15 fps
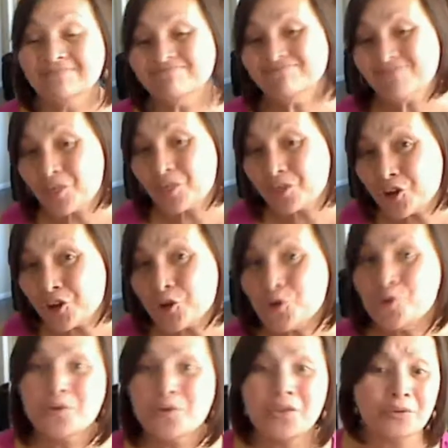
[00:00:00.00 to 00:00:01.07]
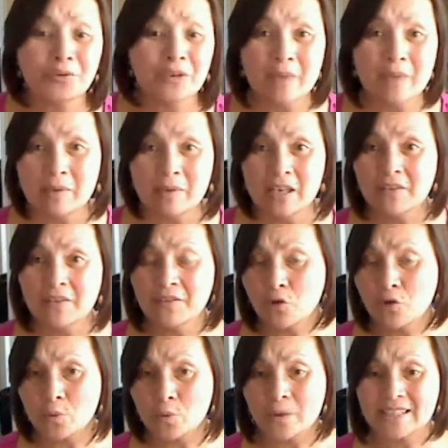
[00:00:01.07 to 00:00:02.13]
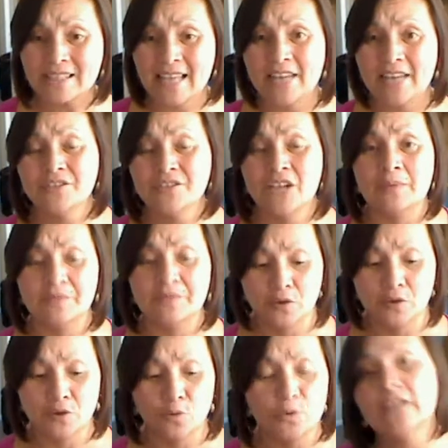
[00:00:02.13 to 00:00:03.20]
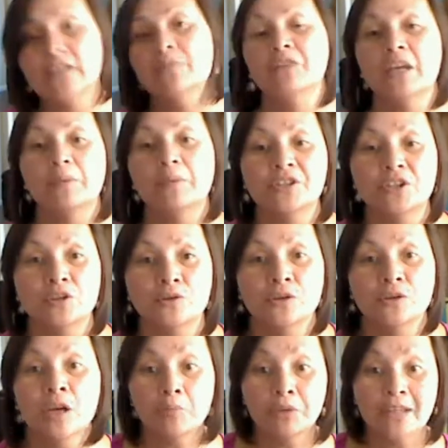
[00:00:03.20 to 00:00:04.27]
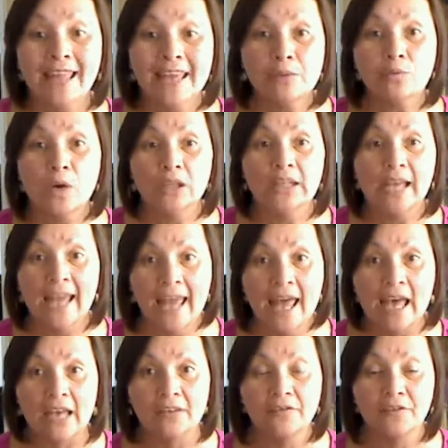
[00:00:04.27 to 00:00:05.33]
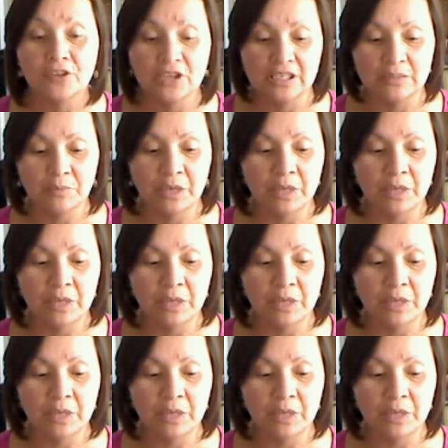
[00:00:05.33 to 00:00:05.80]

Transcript: 2, 3, maybe even 4 weeks ahead of time so that we can be able to plan well ahead for these people.